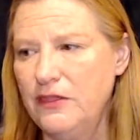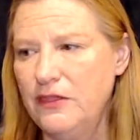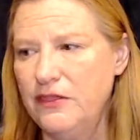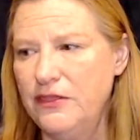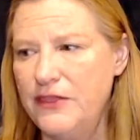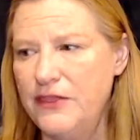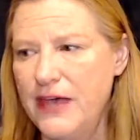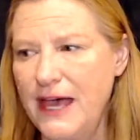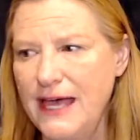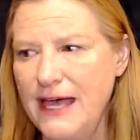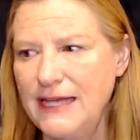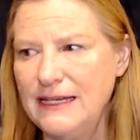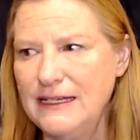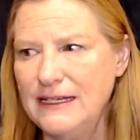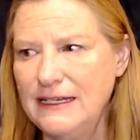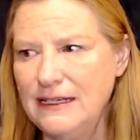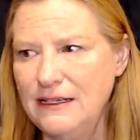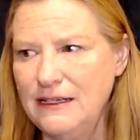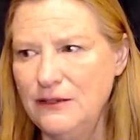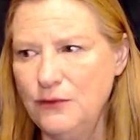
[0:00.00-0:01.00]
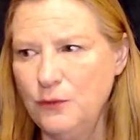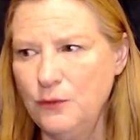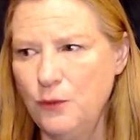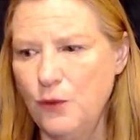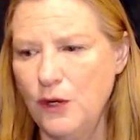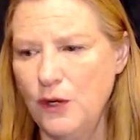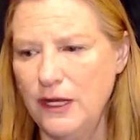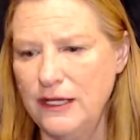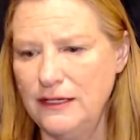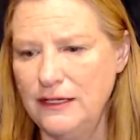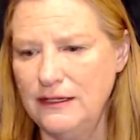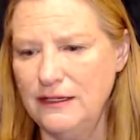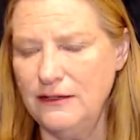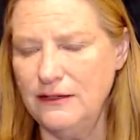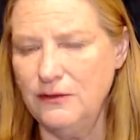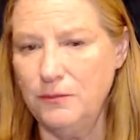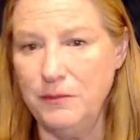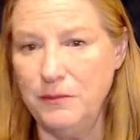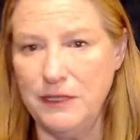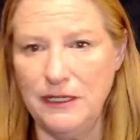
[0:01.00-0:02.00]
that is what
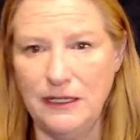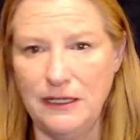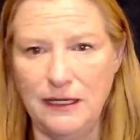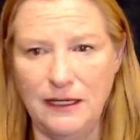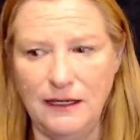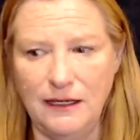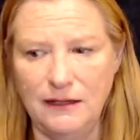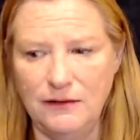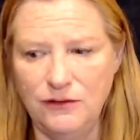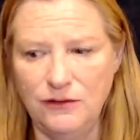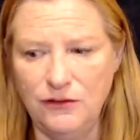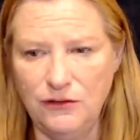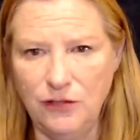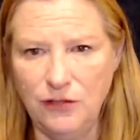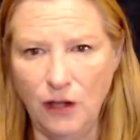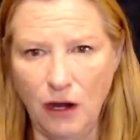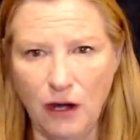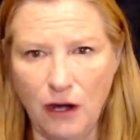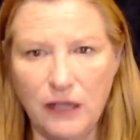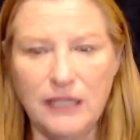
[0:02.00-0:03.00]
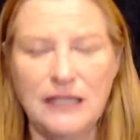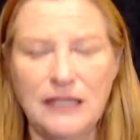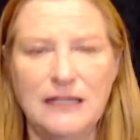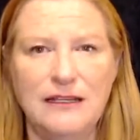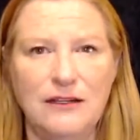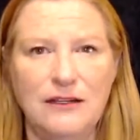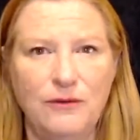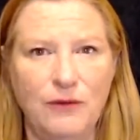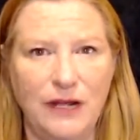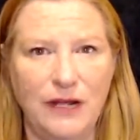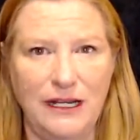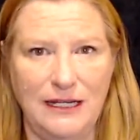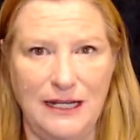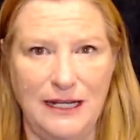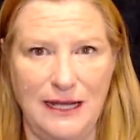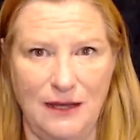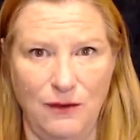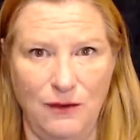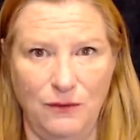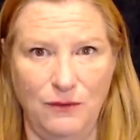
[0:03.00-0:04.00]
is being targeted right
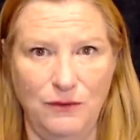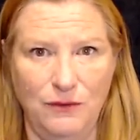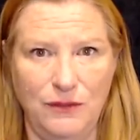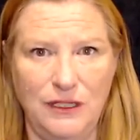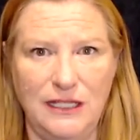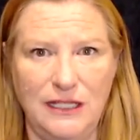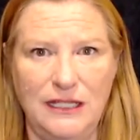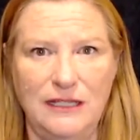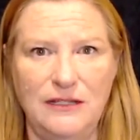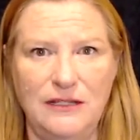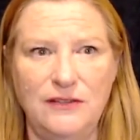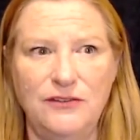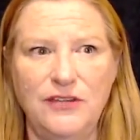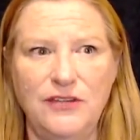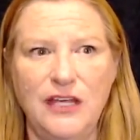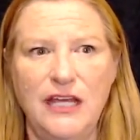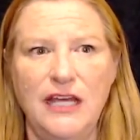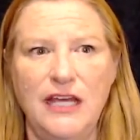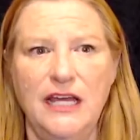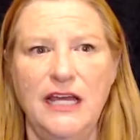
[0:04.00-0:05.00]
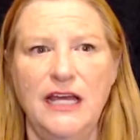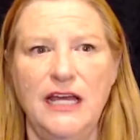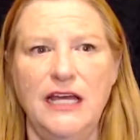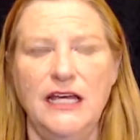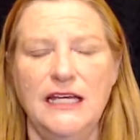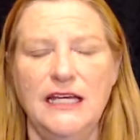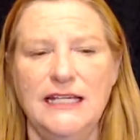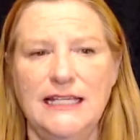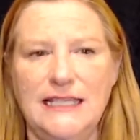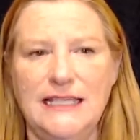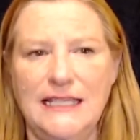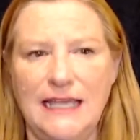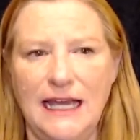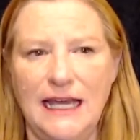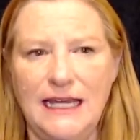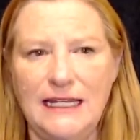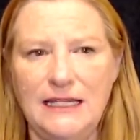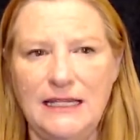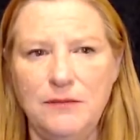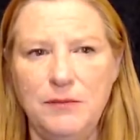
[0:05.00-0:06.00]
now is
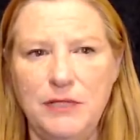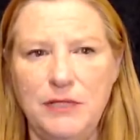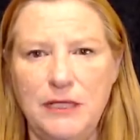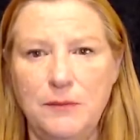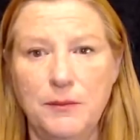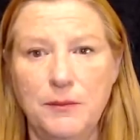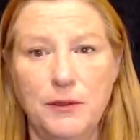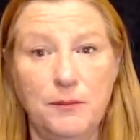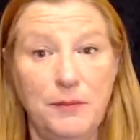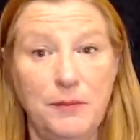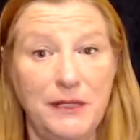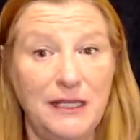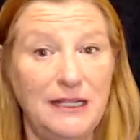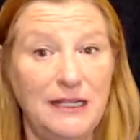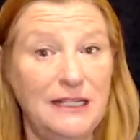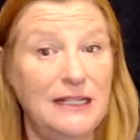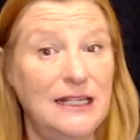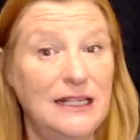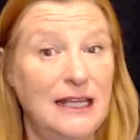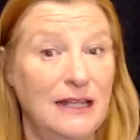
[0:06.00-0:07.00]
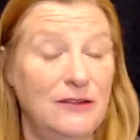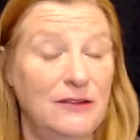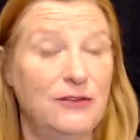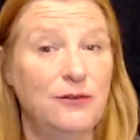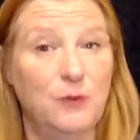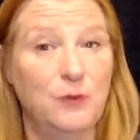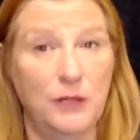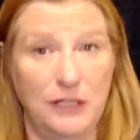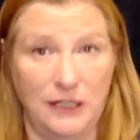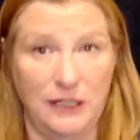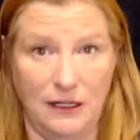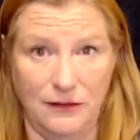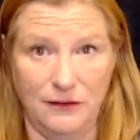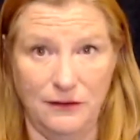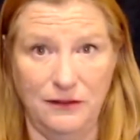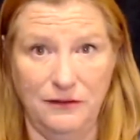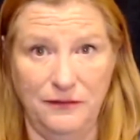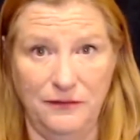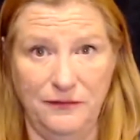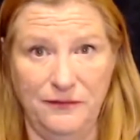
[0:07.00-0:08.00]
getting people pitted against one another.
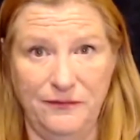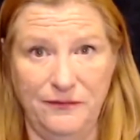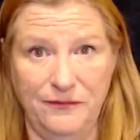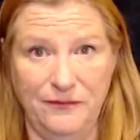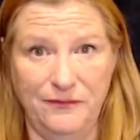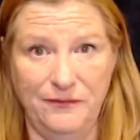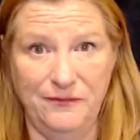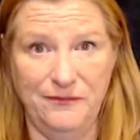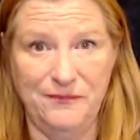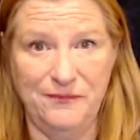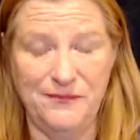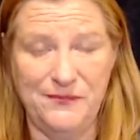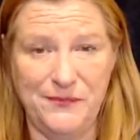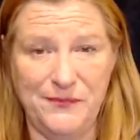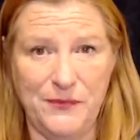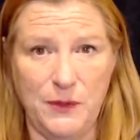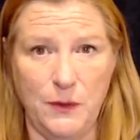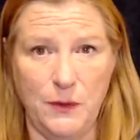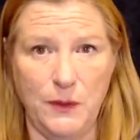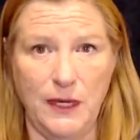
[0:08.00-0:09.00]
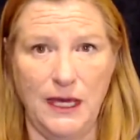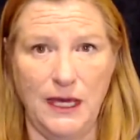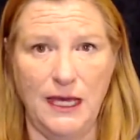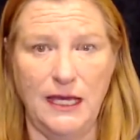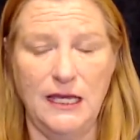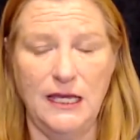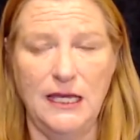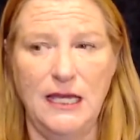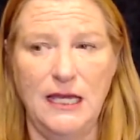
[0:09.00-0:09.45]
Okay?